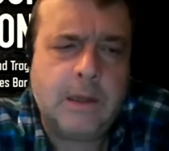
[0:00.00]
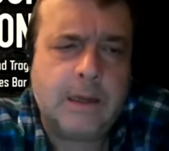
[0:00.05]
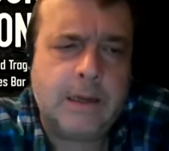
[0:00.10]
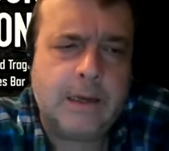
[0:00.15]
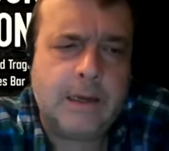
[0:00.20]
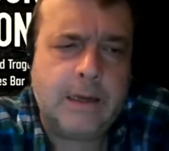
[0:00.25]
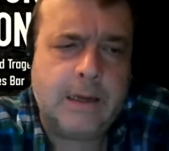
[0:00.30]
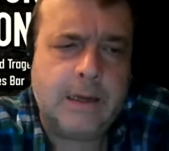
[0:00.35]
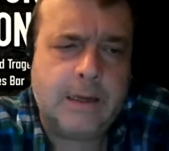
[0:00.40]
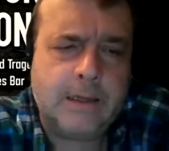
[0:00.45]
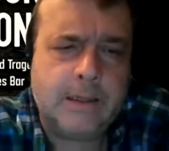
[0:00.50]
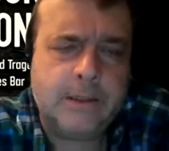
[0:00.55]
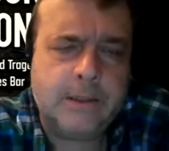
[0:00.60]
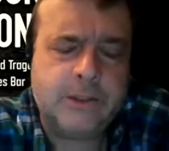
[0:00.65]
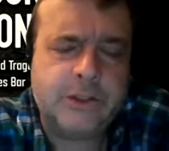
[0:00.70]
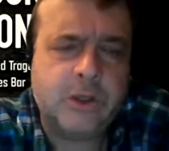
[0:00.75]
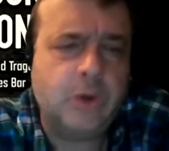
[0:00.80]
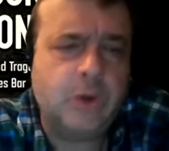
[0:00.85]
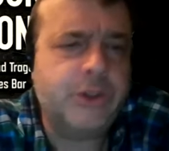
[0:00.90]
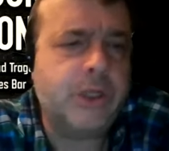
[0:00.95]
uh,
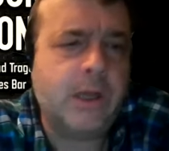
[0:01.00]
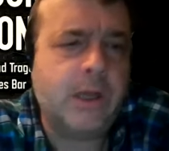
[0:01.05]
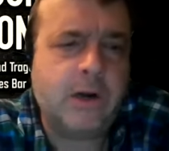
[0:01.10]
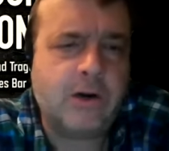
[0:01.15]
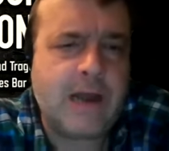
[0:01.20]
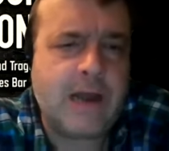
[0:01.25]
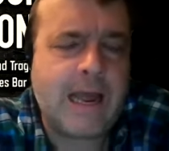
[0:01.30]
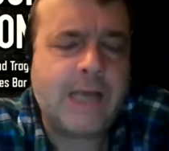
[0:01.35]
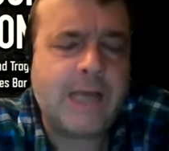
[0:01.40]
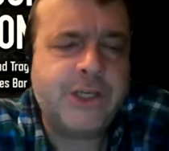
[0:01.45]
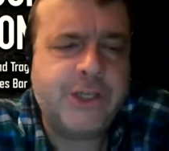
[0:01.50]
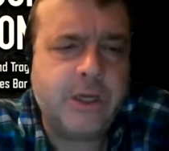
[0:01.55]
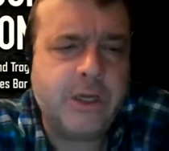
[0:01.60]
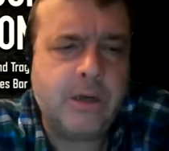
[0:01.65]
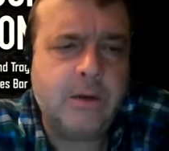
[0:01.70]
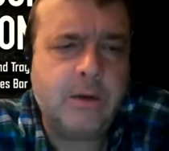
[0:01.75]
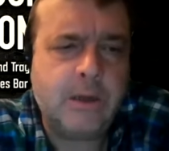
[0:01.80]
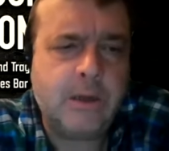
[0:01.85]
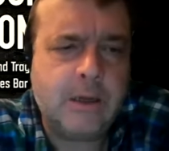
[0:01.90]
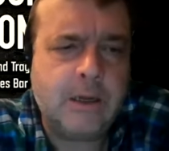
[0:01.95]
social
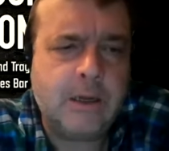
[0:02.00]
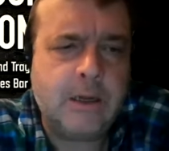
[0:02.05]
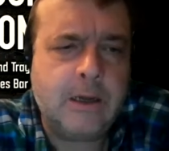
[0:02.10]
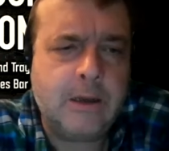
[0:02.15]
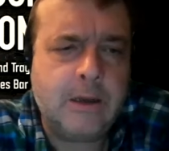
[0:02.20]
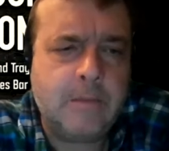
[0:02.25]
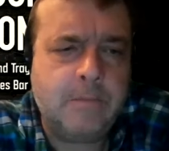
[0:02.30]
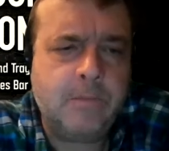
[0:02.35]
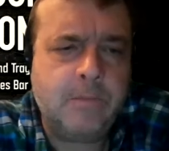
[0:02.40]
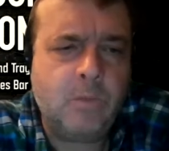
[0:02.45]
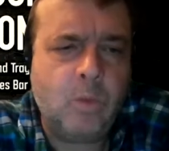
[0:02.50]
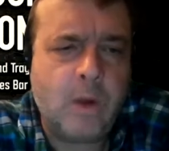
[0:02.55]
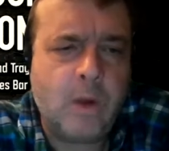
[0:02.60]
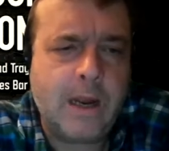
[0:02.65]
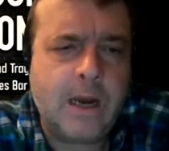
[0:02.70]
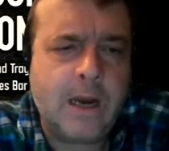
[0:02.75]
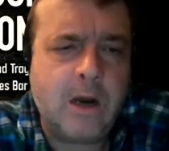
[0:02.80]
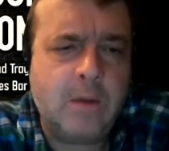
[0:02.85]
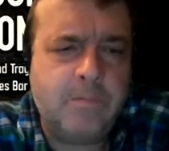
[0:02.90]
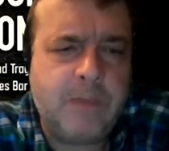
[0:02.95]
interaction um,
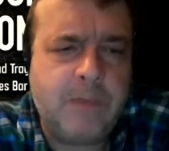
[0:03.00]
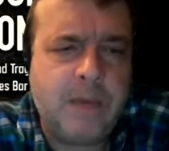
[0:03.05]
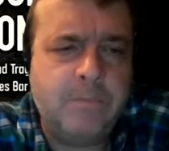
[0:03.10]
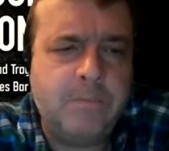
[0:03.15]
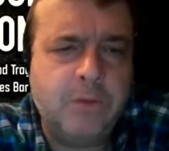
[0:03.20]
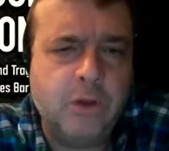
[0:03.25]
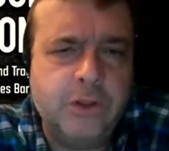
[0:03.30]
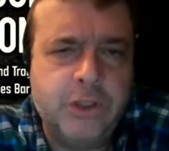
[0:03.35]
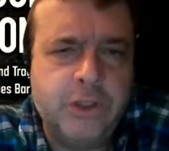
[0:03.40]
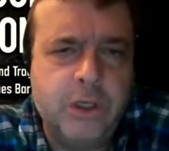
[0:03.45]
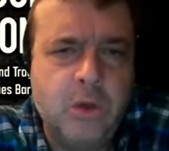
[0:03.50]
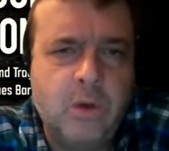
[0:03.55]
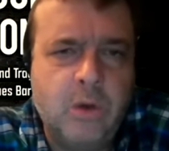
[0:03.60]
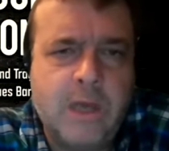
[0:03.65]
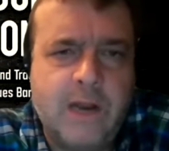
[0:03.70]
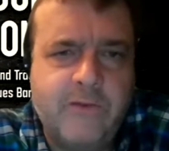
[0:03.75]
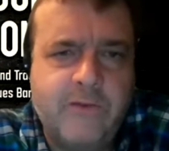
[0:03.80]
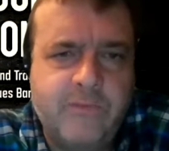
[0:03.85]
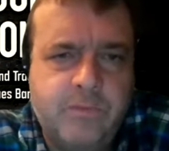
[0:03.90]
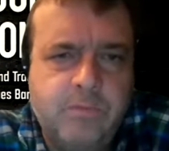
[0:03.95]
where people do
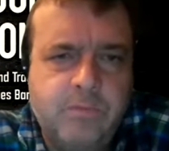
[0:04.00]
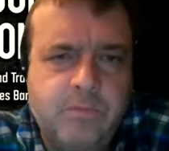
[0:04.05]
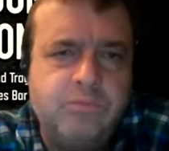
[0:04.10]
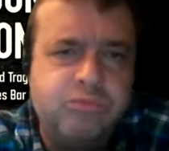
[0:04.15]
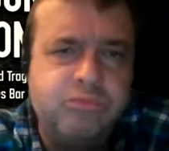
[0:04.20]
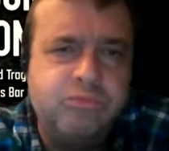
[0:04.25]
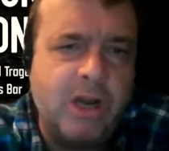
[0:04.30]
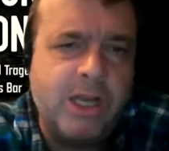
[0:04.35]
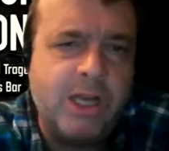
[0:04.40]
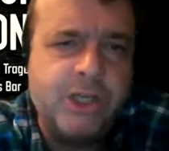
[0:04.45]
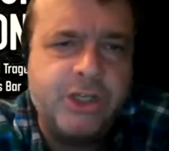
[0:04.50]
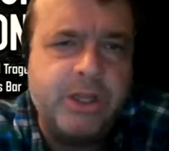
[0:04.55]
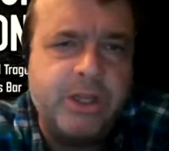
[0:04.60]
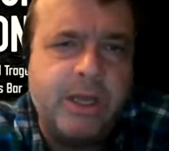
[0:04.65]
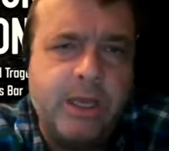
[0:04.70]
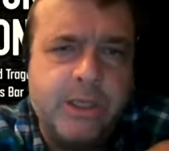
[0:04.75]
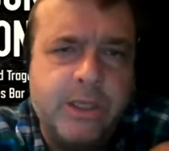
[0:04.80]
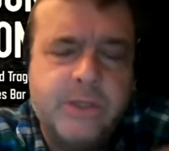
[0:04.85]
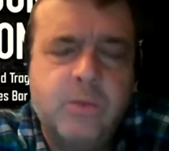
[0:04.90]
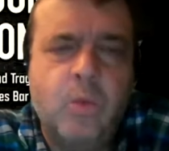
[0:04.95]
kind of bridge
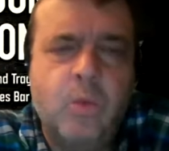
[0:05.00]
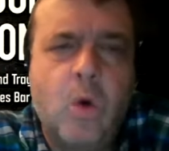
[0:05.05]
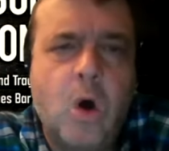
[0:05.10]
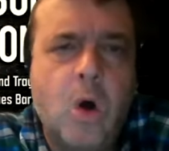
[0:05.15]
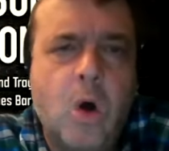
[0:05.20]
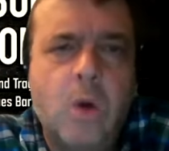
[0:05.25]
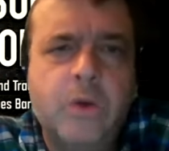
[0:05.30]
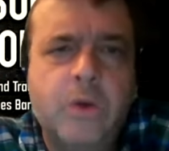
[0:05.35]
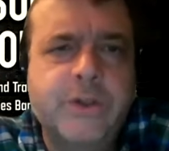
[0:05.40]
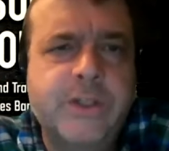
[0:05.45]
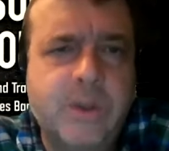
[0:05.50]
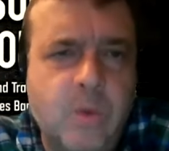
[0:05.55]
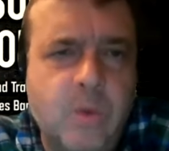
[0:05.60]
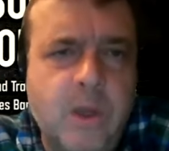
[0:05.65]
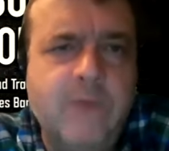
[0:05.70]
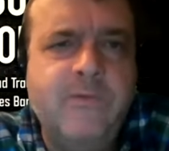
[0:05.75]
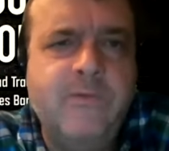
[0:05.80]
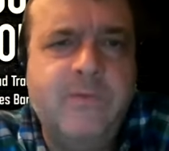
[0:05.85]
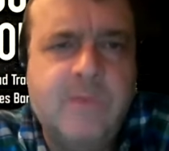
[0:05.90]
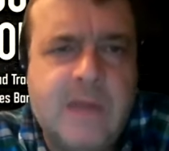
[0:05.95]
these walls that
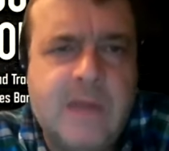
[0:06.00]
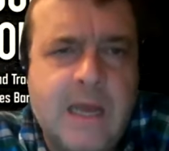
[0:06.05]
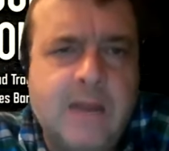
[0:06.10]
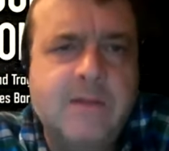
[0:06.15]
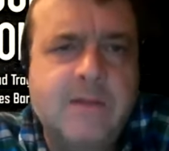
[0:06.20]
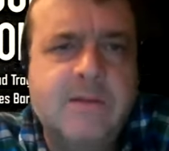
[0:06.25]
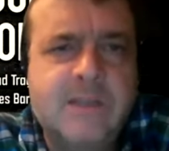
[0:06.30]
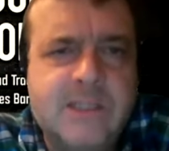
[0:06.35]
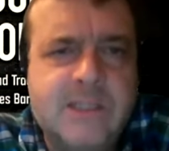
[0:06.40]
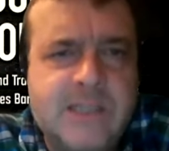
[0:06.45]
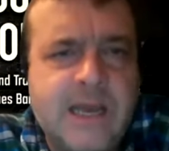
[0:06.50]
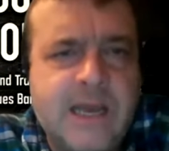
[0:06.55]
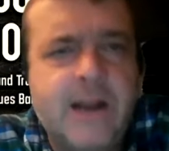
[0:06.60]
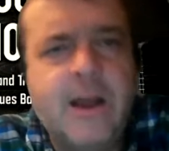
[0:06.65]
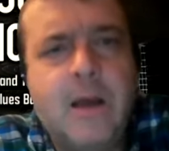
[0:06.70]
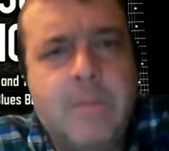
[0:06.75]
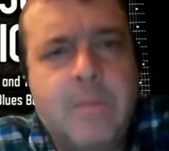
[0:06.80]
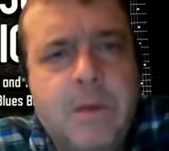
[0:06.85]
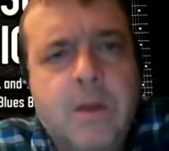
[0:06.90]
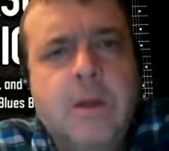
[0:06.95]
we've kind of set
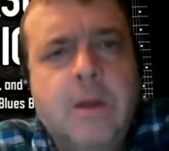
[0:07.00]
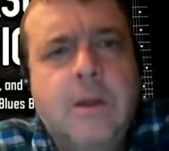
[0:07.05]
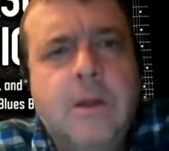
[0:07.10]
up